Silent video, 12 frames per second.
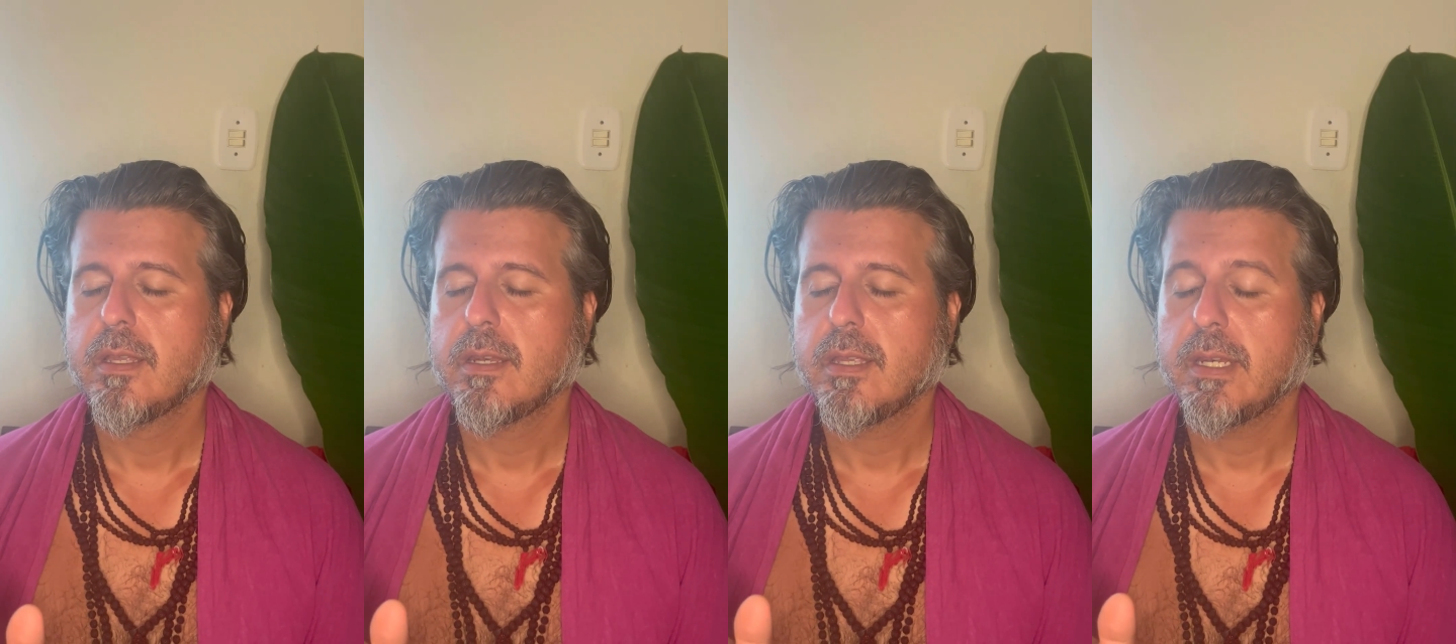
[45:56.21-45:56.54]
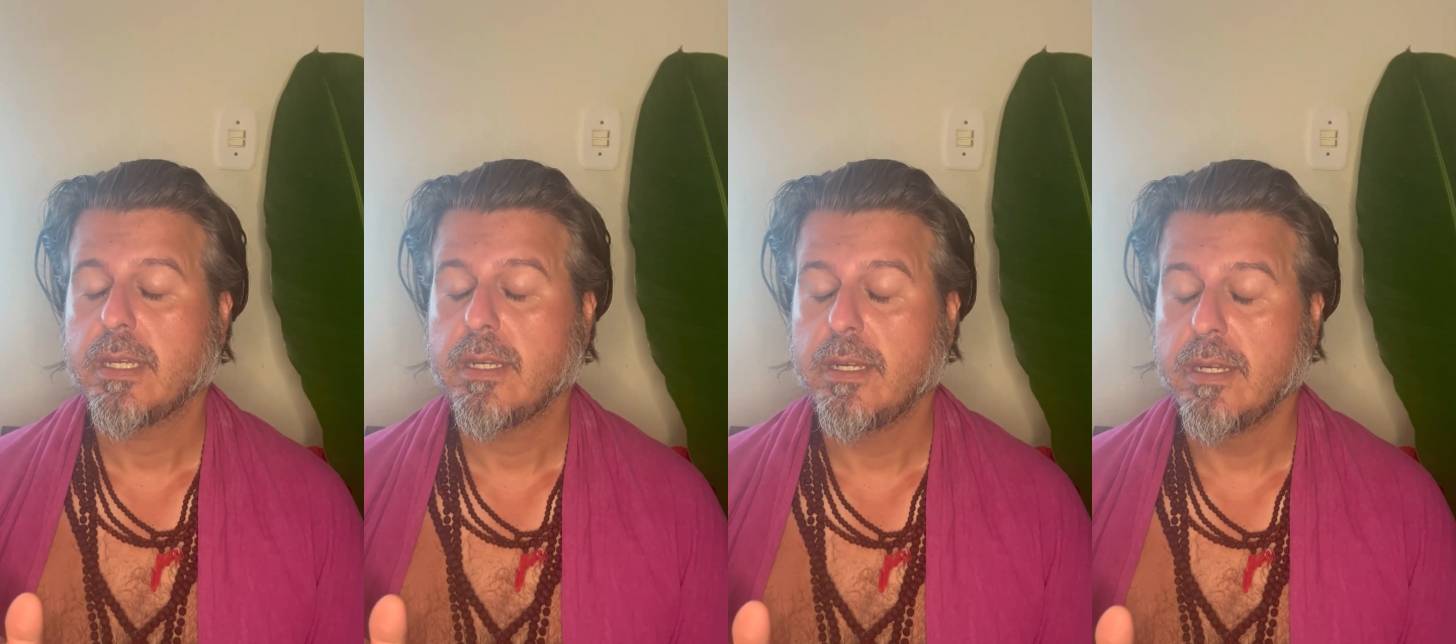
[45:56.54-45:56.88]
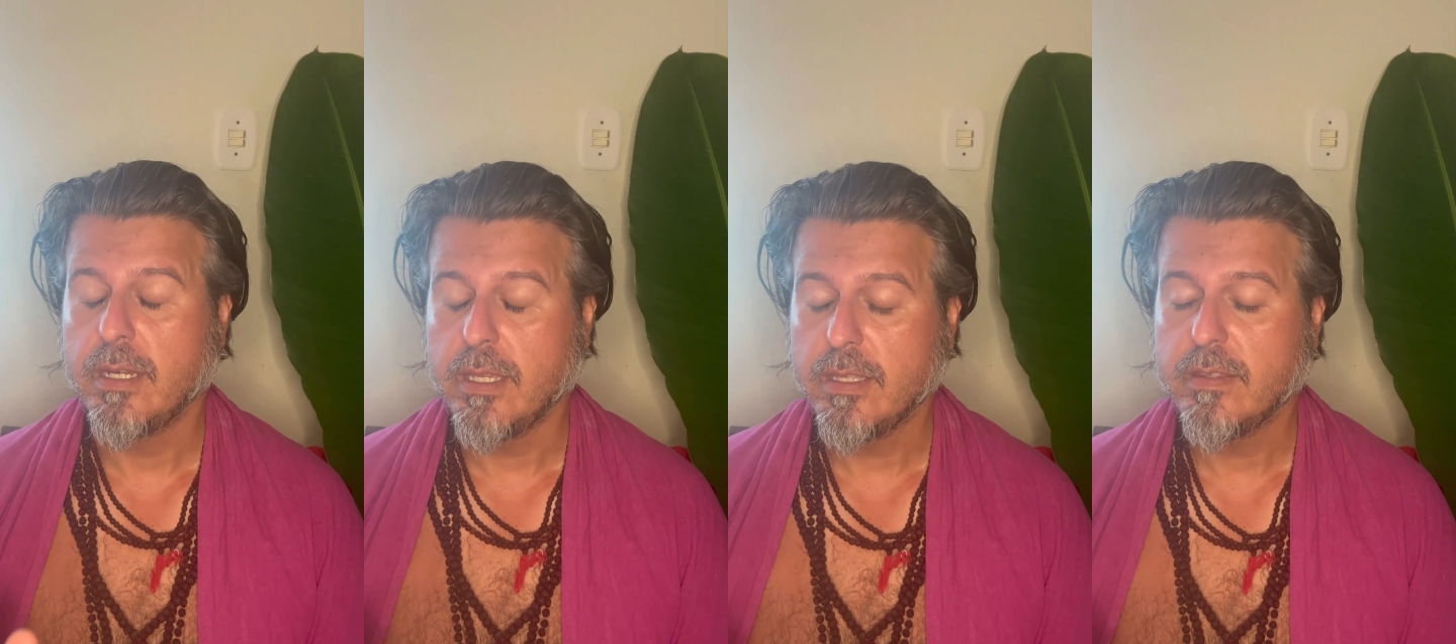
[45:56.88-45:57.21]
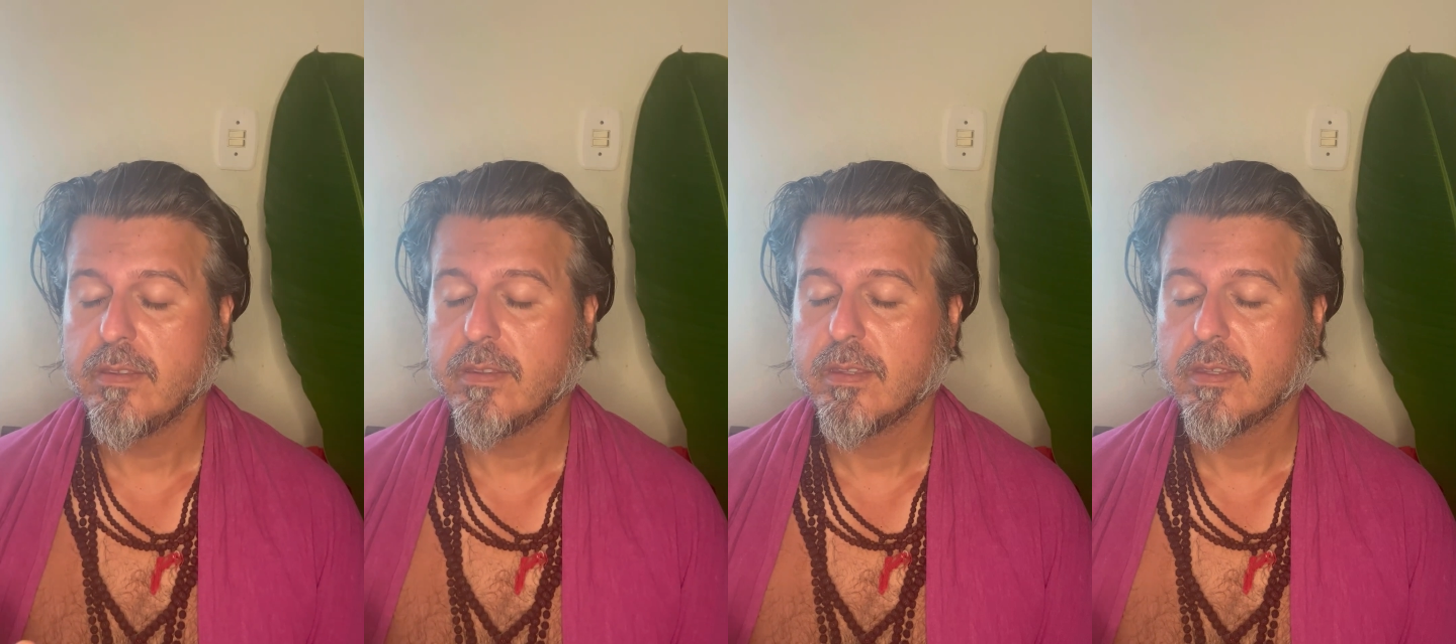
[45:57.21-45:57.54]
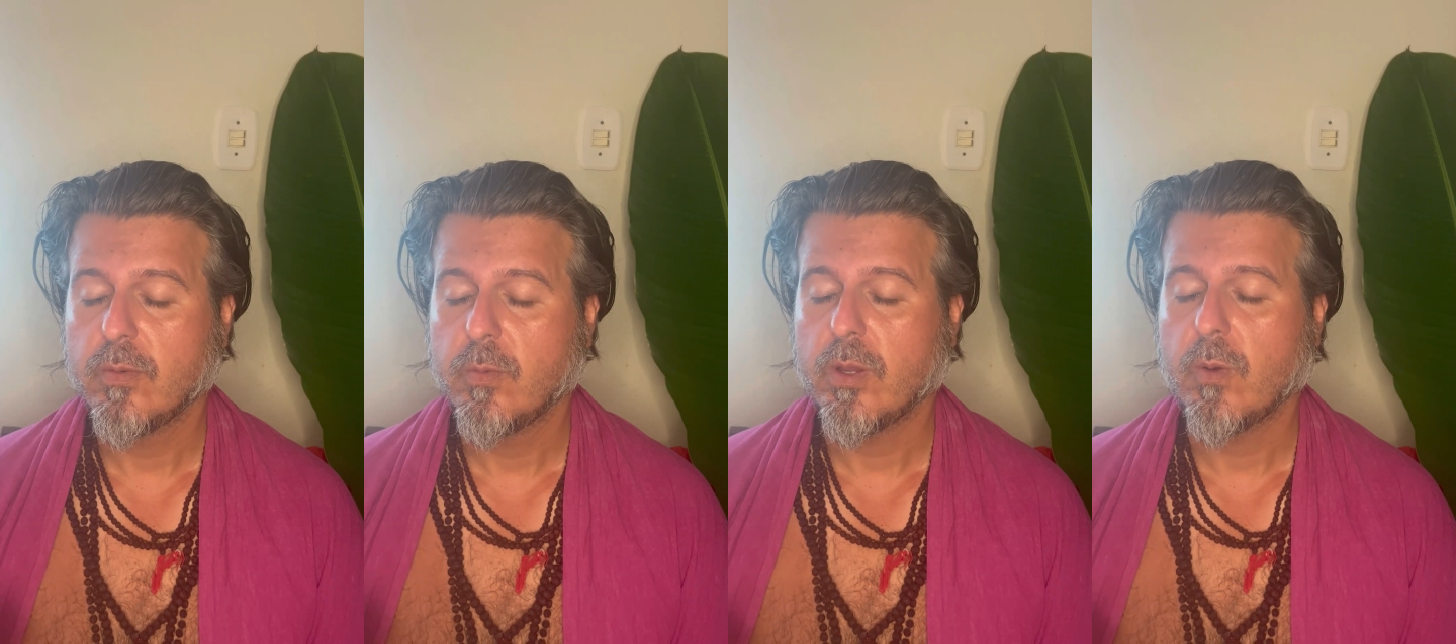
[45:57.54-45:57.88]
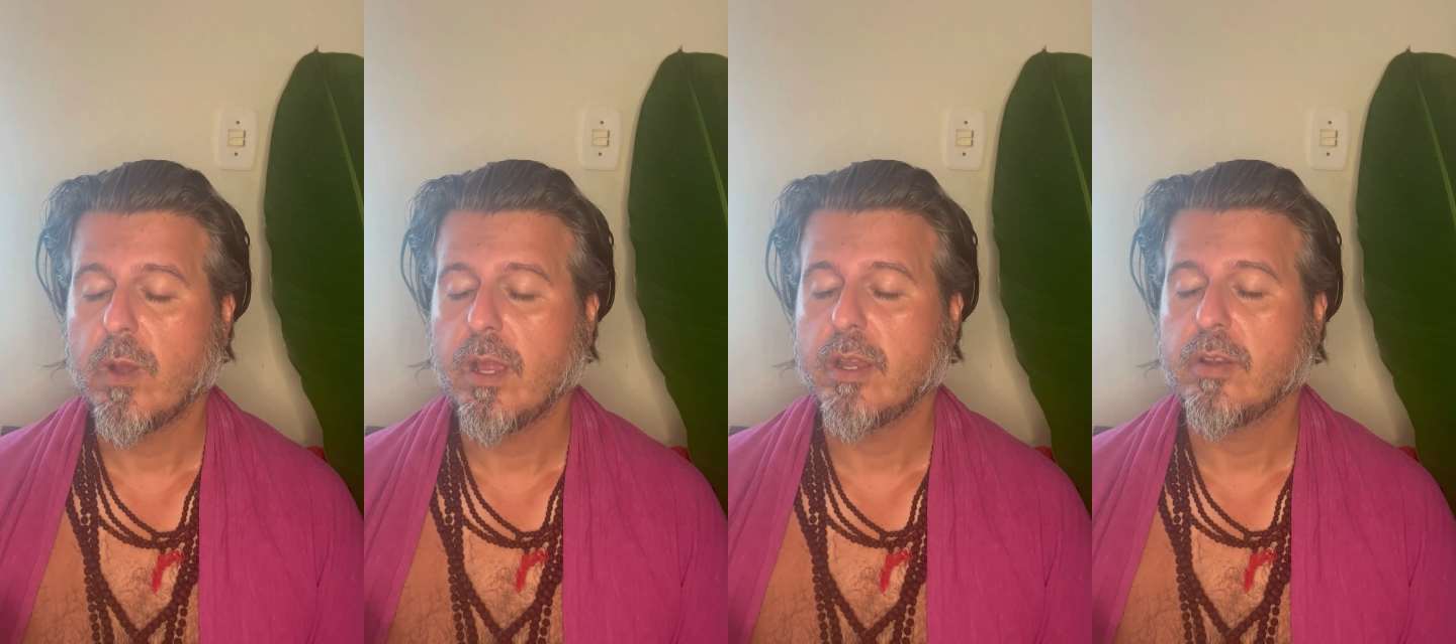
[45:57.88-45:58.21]
that this
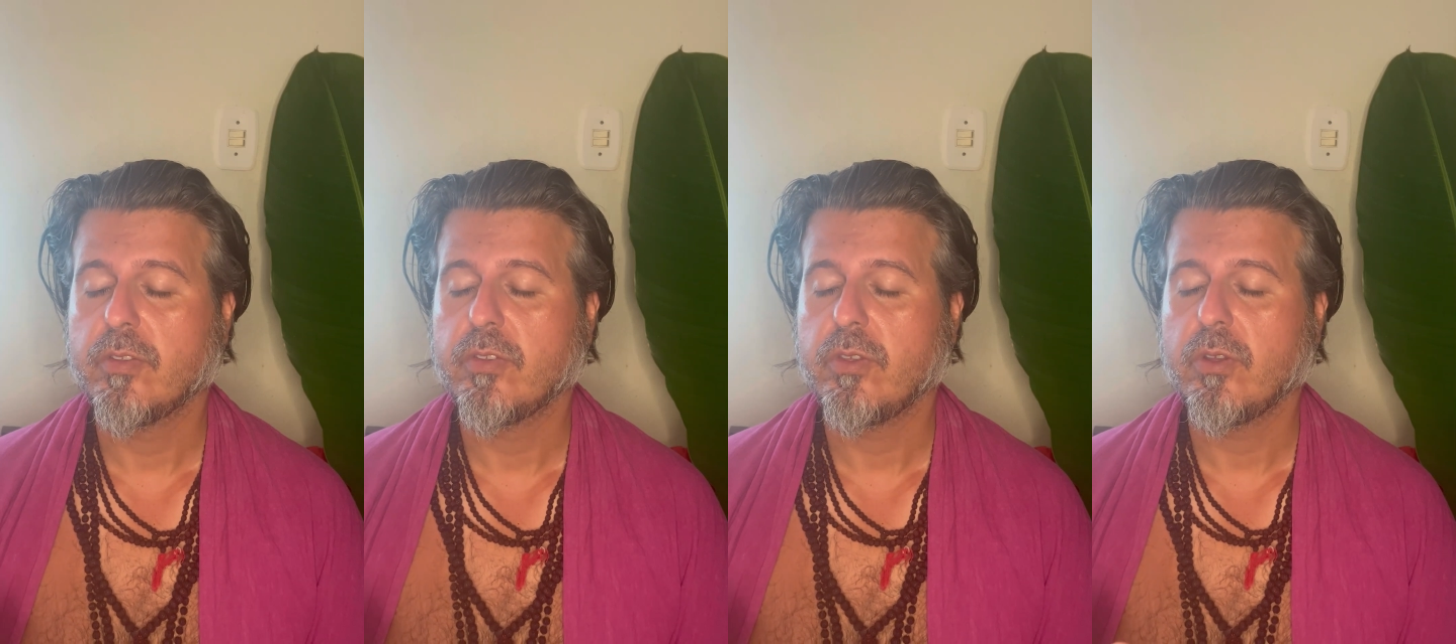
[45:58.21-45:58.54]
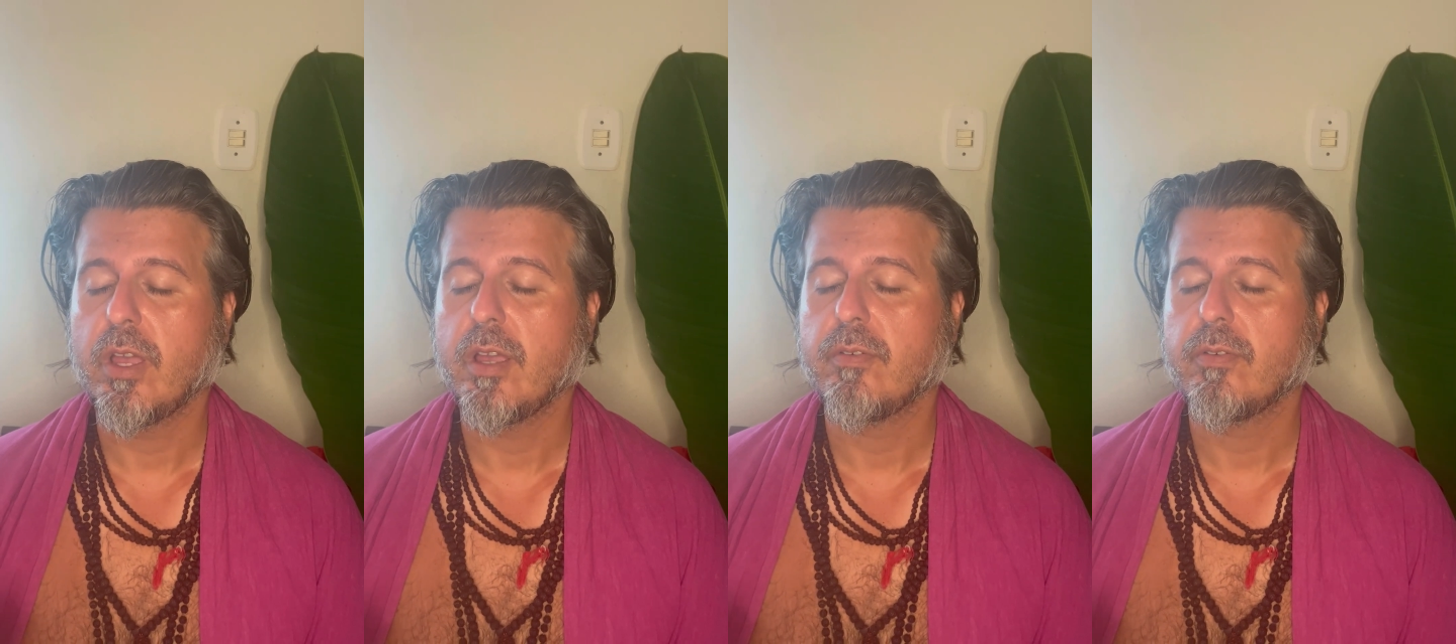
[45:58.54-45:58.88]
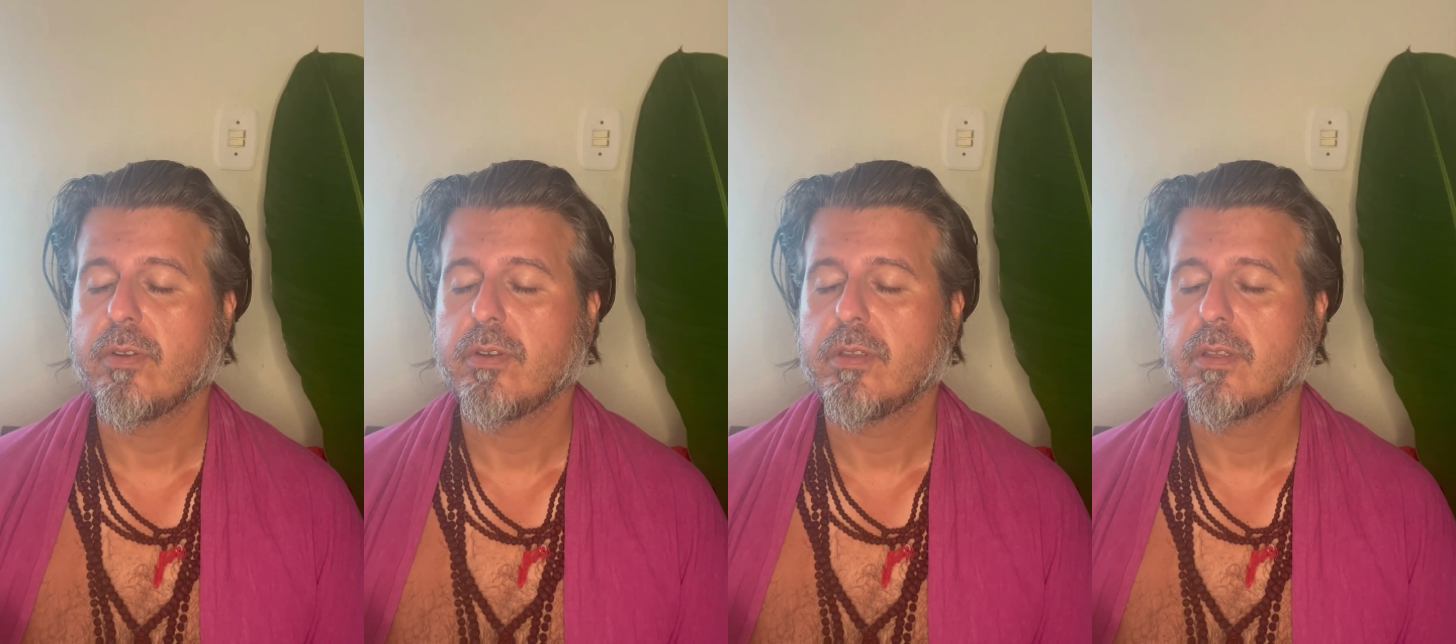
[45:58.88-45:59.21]
requires your effort,